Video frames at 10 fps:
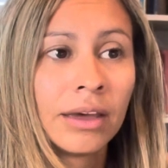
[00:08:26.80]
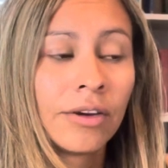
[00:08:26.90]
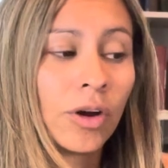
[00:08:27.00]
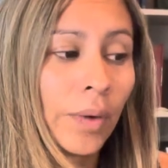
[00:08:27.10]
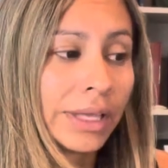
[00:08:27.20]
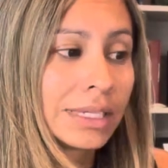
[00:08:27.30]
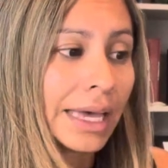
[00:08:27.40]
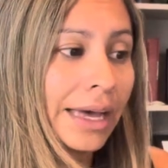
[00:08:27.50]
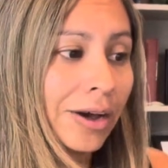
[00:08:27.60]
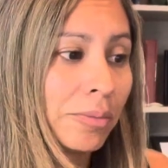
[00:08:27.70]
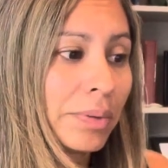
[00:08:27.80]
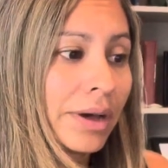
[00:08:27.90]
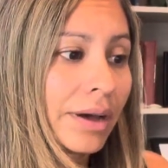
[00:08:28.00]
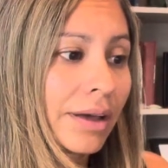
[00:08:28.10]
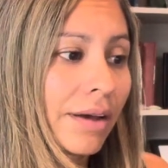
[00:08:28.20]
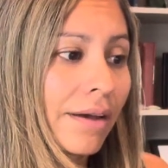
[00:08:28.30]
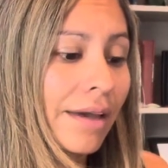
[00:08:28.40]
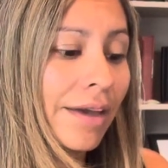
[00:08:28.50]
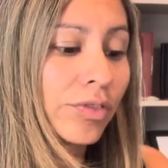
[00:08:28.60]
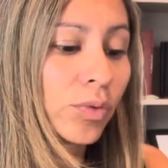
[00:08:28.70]
going to help
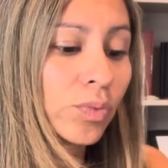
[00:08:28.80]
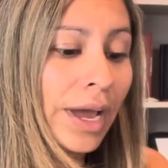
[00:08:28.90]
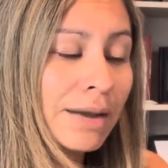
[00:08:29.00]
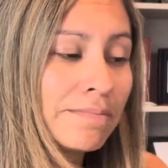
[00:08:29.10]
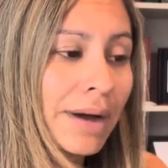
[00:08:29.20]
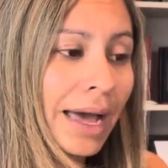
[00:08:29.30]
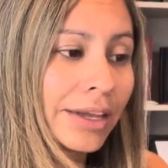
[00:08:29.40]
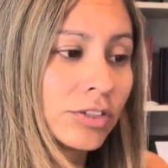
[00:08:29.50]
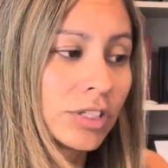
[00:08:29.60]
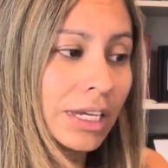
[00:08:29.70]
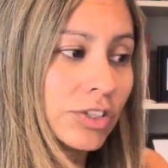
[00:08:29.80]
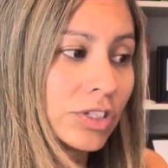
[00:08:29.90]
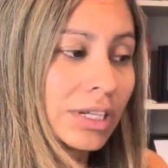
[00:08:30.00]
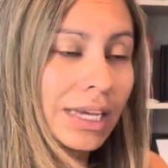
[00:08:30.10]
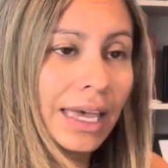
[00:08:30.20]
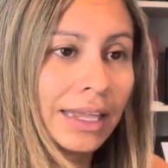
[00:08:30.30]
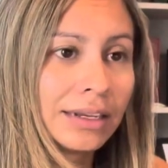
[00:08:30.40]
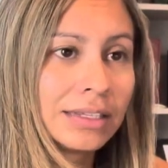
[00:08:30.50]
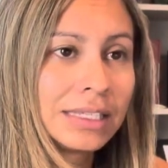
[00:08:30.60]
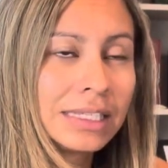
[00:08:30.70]
and the right buyer's agent
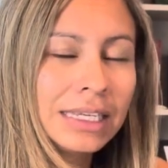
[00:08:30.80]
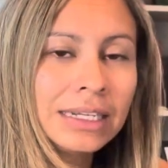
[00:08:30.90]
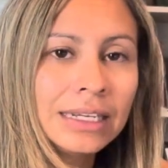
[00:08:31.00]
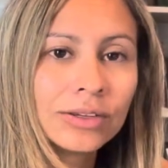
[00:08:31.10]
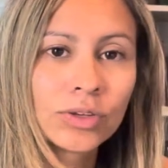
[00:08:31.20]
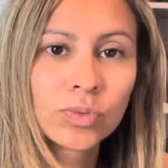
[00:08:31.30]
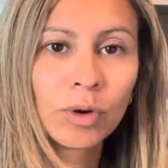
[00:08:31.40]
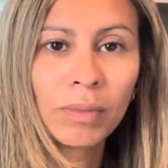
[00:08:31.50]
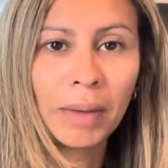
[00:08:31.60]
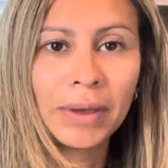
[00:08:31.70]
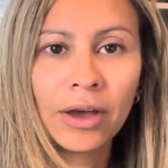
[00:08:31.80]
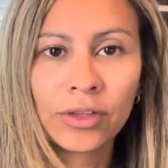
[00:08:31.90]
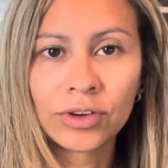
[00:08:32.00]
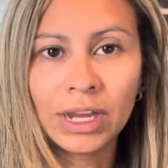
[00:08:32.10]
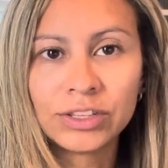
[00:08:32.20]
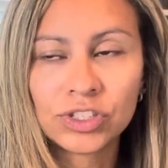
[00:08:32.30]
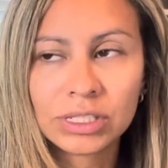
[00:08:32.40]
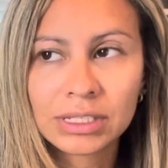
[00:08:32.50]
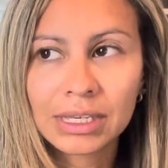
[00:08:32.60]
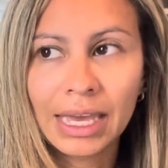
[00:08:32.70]
can see deals where maybe other
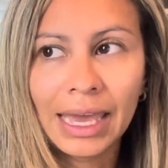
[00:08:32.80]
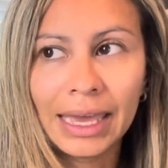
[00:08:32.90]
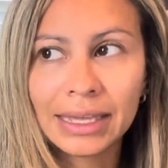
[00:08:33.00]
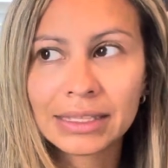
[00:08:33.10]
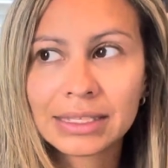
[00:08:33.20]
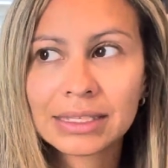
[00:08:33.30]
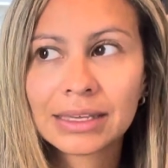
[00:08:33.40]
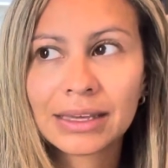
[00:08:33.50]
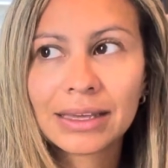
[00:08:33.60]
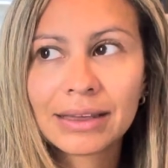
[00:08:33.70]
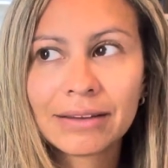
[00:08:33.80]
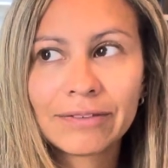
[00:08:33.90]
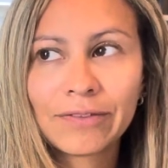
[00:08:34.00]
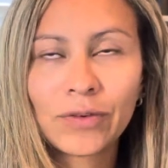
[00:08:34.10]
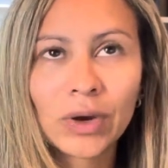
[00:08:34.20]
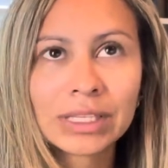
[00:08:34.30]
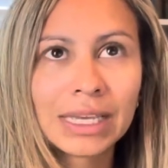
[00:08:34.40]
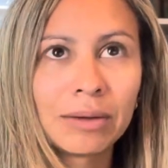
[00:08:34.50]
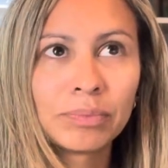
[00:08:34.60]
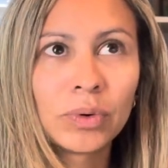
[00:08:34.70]
agents can't. For
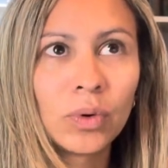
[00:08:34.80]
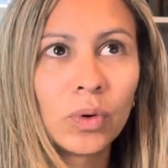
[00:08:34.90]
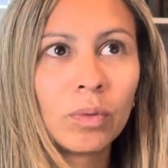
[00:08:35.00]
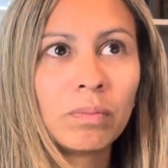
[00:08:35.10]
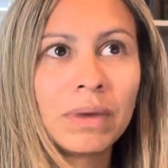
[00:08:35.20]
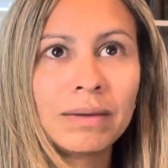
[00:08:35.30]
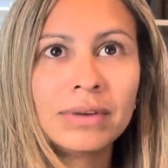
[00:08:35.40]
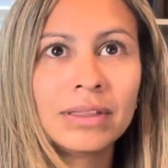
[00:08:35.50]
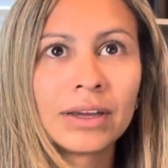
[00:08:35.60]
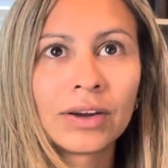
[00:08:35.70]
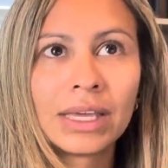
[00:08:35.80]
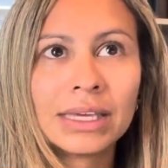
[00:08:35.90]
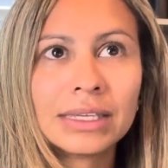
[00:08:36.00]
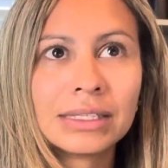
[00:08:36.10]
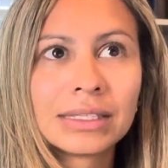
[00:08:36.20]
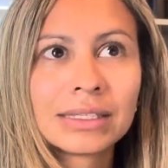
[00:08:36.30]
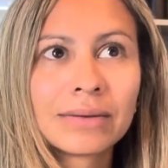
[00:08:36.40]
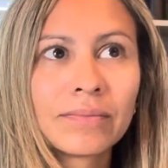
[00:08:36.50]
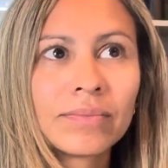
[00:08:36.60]
example, maybe there is